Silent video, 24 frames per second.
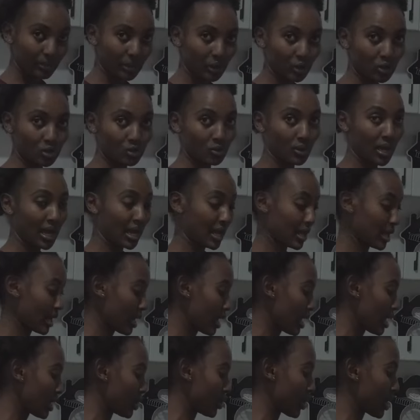because why?
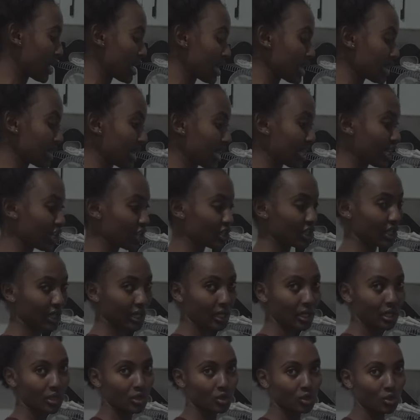You're here in the
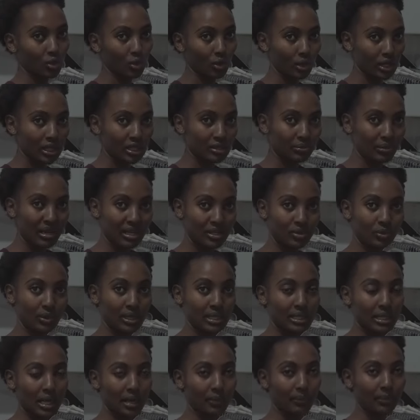kitchen, so it might
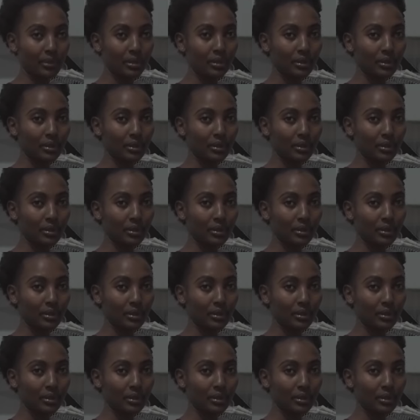wet up.